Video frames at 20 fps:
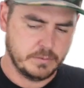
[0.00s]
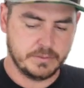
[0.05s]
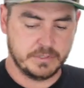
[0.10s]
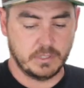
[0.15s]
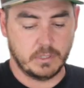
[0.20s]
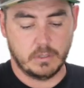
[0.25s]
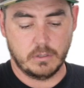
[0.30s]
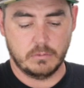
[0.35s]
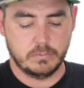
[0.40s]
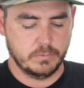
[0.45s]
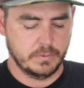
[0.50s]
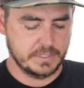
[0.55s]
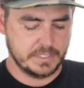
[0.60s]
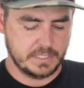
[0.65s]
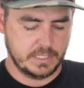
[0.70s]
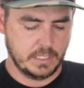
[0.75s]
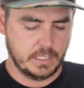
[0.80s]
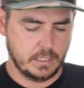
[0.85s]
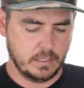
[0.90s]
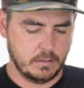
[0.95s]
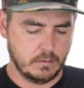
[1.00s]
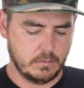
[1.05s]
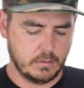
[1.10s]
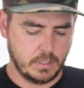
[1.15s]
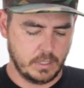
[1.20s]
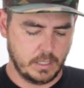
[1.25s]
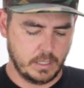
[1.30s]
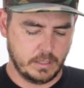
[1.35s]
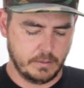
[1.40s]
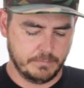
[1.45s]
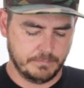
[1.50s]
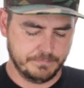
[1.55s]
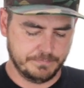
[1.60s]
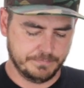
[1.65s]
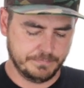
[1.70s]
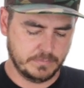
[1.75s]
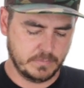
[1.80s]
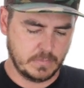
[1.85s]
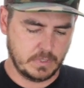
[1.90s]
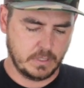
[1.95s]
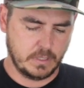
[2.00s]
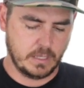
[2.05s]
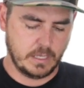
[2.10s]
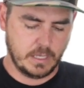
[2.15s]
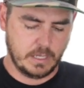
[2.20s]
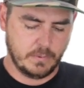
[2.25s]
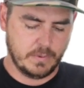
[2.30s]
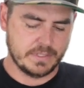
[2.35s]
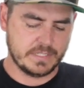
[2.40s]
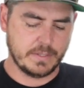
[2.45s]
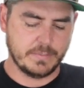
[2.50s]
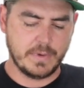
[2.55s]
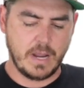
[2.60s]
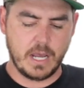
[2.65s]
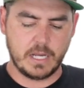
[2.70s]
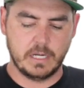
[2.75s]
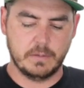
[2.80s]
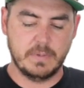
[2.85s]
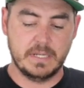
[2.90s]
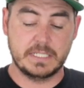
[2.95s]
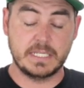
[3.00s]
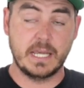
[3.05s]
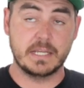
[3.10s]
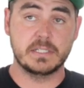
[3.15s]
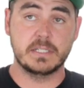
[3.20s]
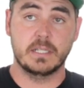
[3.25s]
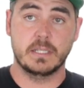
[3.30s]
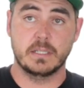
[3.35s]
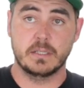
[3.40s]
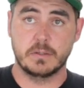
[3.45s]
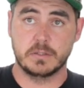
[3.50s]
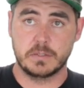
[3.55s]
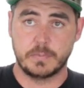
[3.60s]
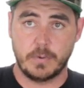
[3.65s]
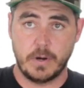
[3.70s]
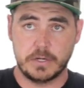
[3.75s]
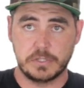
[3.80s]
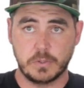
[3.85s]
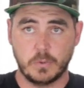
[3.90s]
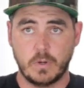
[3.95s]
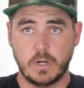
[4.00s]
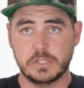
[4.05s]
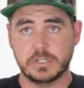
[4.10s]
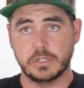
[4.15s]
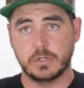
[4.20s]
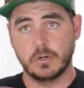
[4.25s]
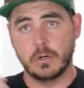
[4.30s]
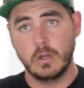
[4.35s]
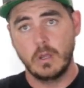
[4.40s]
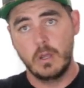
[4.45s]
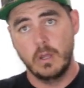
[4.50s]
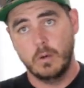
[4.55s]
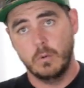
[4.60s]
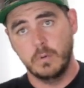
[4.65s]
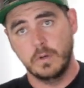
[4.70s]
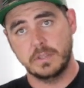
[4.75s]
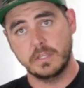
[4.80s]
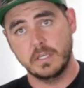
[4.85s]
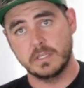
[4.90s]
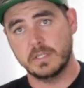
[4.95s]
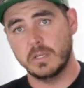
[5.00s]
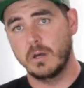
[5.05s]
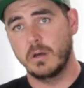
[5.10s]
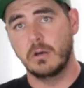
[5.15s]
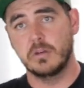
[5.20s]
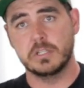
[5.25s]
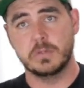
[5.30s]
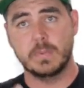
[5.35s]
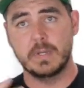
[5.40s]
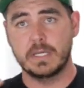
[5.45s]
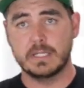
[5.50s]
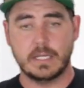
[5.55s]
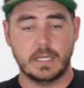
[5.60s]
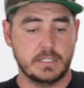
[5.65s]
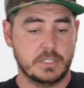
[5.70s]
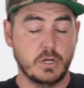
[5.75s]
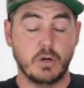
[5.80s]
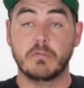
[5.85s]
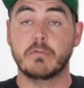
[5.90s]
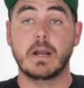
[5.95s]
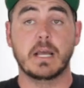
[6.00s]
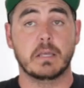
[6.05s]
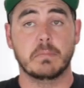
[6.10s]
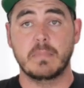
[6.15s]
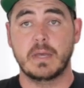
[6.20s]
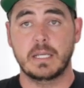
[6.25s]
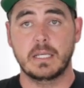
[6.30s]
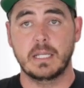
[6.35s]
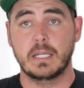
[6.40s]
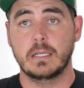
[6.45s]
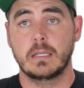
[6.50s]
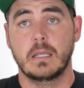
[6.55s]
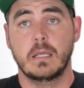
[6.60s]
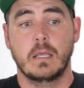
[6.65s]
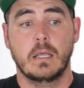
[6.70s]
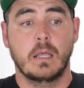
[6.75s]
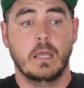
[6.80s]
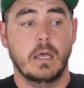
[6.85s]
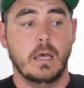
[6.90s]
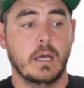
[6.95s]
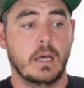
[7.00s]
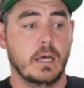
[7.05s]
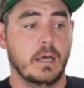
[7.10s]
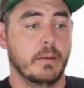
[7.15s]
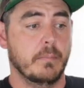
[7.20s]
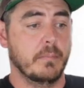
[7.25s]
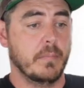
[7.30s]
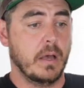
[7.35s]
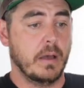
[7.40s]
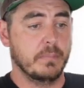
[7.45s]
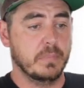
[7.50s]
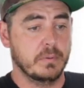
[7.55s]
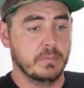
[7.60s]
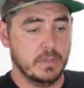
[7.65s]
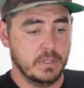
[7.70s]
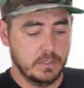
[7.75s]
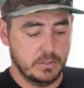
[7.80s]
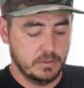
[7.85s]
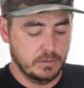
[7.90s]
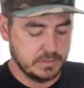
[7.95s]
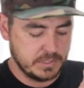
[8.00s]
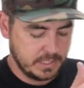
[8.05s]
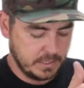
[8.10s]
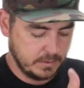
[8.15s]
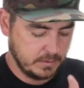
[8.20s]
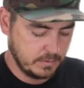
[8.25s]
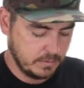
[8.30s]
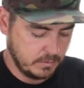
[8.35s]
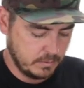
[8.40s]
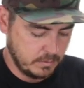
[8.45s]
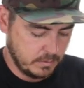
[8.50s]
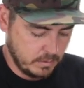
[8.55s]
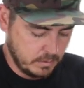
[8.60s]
So we'll see. Anyways, I'm not gonna be testing this pressure washer with this hose because I don't recommend it. I'm gonna be using